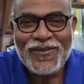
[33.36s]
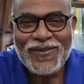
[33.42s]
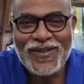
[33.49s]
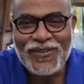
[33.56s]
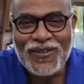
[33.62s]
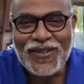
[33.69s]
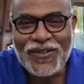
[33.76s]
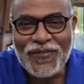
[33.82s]

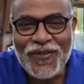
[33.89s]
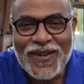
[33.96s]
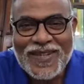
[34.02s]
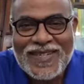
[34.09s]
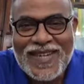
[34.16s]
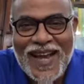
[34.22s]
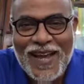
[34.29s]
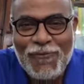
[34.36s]
this is the
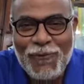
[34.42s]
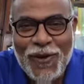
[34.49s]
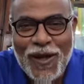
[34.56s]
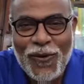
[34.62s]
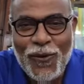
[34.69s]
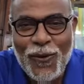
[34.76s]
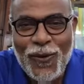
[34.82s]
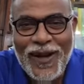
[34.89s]
first time we
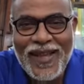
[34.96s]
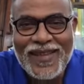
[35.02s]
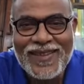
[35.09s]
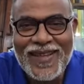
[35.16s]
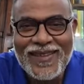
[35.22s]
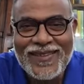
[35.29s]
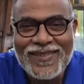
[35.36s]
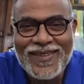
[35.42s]
are holding
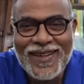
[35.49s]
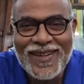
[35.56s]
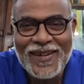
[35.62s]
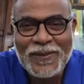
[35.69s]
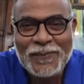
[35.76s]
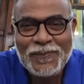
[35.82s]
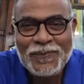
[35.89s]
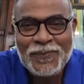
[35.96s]
this uh, uh,
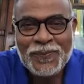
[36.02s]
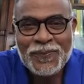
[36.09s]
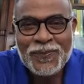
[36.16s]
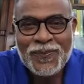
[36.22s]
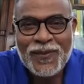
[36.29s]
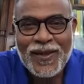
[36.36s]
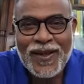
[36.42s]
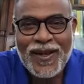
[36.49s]

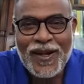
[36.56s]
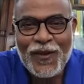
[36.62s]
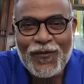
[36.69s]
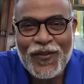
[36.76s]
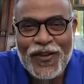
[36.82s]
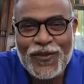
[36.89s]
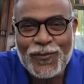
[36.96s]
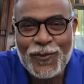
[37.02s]

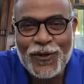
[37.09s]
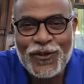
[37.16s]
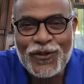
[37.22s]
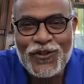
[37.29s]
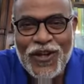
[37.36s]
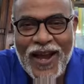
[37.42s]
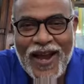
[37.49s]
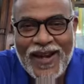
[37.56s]
Facebook
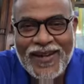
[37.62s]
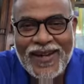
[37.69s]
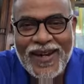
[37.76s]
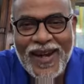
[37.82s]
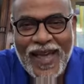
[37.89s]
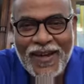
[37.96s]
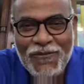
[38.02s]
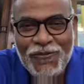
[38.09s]
chat
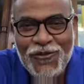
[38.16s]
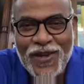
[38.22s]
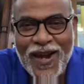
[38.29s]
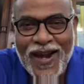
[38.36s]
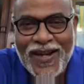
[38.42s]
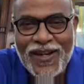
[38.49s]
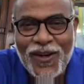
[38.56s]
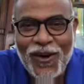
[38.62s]
live
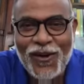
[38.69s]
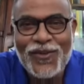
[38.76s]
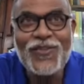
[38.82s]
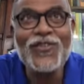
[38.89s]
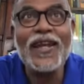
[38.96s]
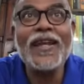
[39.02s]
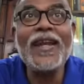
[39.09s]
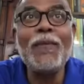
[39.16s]
chat on
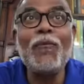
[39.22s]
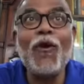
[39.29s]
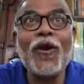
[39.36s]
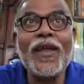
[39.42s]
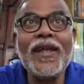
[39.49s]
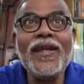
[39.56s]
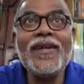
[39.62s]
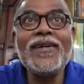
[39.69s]
Sunday
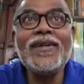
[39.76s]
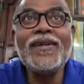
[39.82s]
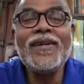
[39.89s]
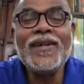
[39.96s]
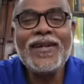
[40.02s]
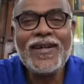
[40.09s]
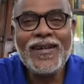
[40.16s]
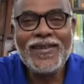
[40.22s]
morning
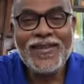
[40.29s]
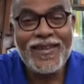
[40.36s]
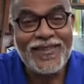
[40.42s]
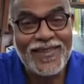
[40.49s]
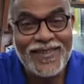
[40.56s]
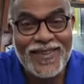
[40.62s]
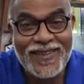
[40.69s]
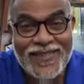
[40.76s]
this
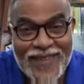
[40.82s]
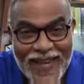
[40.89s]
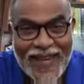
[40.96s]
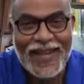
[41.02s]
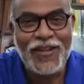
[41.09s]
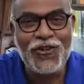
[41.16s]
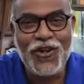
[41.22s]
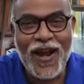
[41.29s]
is the
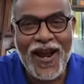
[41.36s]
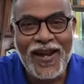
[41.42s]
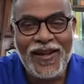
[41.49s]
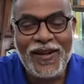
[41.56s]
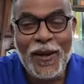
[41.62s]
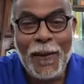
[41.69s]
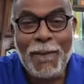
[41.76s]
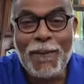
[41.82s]
second chat,
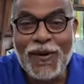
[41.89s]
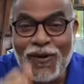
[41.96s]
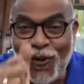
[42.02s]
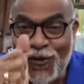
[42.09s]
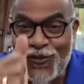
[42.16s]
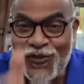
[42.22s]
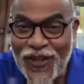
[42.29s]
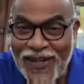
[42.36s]
but
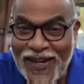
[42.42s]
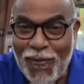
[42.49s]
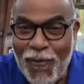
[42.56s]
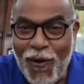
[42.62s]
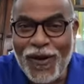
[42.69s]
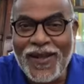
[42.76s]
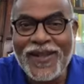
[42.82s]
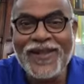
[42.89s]
on Sunday
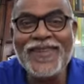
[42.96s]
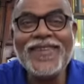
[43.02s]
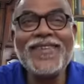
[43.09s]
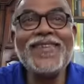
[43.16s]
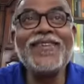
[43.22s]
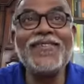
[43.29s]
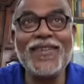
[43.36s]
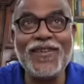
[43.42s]
morning, yeah.
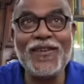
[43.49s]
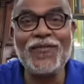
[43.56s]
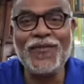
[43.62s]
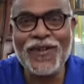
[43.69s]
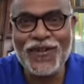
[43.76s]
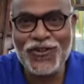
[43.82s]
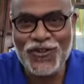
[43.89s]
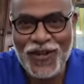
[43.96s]
this is the
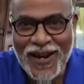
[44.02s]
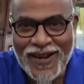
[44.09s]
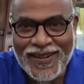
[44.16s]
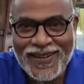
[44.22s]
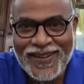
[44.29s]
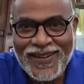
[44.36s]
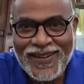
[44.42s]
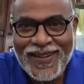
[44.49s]
first chat.
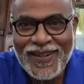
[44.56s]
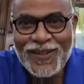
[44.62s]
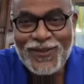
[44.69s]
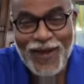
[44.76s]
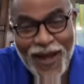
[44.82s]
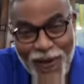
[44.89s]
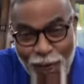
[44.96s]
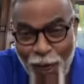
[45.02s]

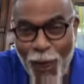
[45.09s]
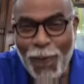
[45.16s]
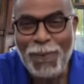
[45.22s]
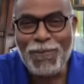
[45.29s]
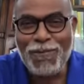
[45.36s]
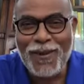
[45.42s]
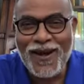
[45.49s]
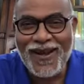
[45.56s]
So I hope
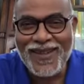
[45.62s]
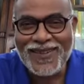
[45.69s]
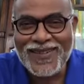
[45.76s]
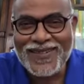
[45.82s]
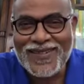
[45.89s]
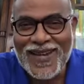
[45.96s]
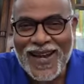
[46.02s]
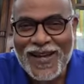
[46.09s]
uh,
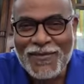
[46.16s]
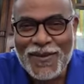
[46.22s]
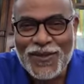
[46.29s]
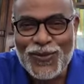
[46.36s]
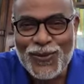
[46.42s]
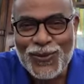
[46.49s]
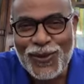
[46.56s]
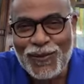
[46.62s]
this time
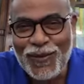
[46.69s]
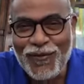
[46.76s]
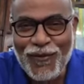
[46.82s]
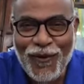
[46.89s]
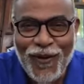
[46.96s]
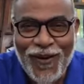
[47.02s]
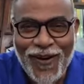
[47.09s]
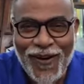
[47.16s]
is suitable
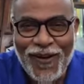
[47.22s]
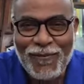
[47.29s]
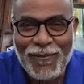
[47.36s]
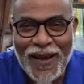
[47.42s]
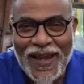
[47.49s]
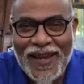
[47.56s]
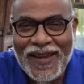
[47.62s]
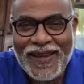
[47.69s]
for all
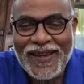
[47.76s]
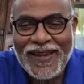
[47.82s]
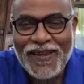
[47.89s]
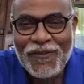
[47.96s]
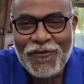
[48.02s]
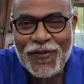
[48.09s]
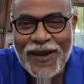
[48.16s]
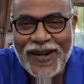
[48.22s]
my
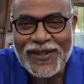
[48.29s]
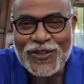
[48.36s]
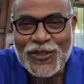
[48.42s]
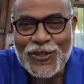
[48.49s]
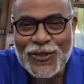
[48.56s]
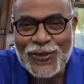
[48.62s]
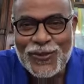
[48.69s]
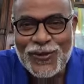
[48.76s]
friends
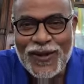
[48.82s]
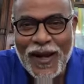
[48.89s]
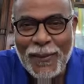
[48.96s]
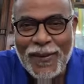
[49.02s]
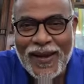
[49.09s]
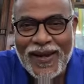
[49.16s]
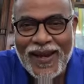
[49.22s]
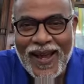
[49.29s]
to come
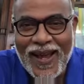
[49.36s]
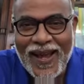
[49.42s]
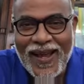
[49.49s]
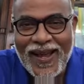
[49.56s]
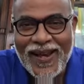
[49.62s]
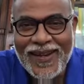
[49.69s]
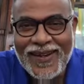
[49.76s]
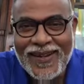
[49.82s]
in
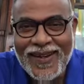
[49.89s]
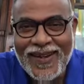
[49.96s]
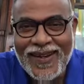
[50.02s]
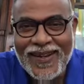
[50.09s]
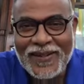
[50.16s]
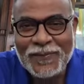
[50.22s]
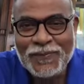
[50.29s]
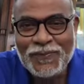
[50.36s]
and
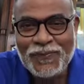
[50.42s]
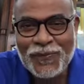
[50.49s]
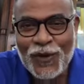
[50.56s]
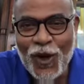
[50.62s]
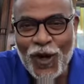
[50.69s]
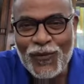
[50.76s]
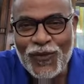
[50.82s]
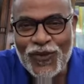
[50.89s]
uh,
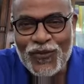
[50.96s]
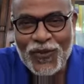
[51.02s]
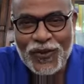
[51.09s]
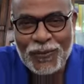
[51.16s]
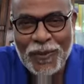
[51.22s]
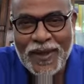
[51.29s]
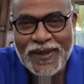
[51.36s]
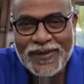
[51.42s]
converse with
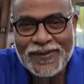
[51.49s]
me.